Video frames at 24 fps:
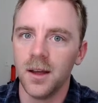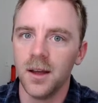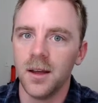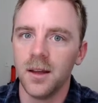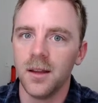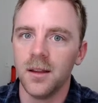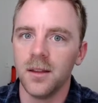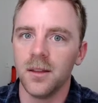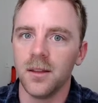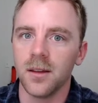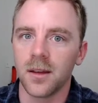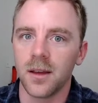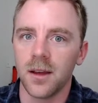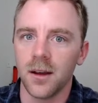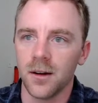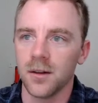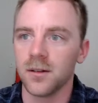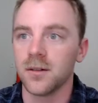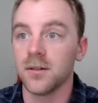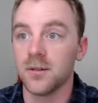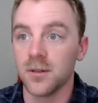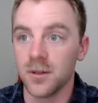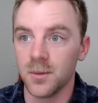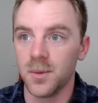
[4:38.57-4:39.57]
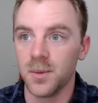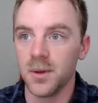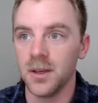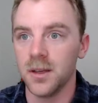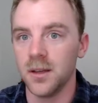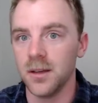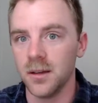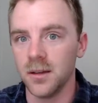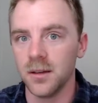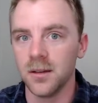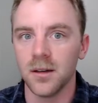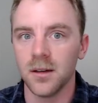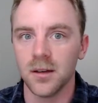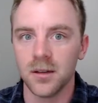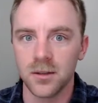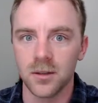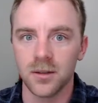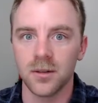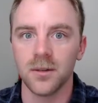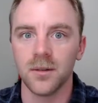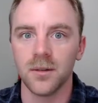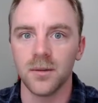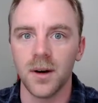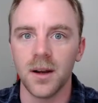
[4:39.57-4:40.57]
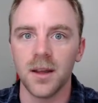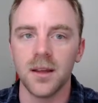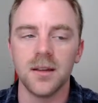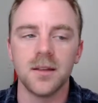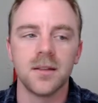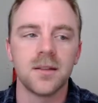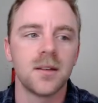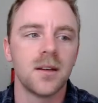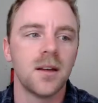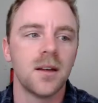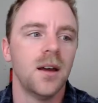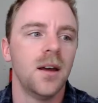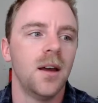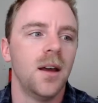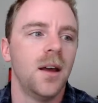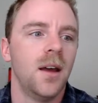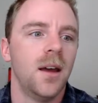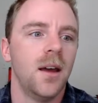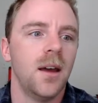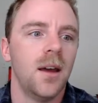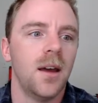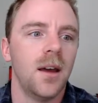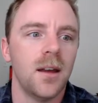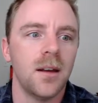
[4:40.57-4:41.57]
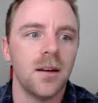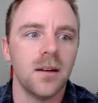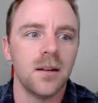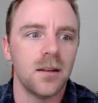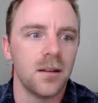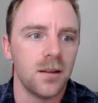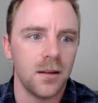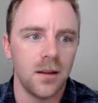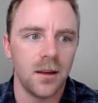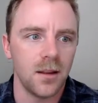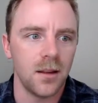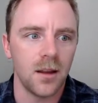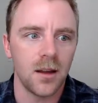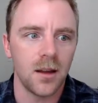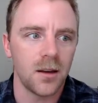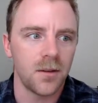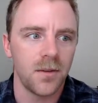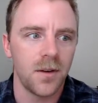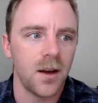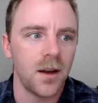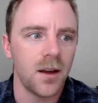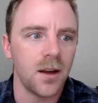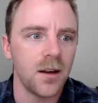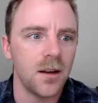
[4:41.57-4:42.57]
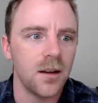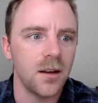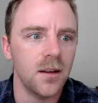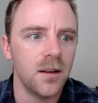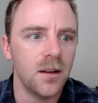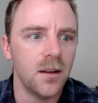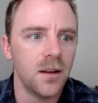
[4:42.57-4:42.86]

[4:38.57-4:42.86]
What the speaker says: the characters to be a certain race, and that's fine.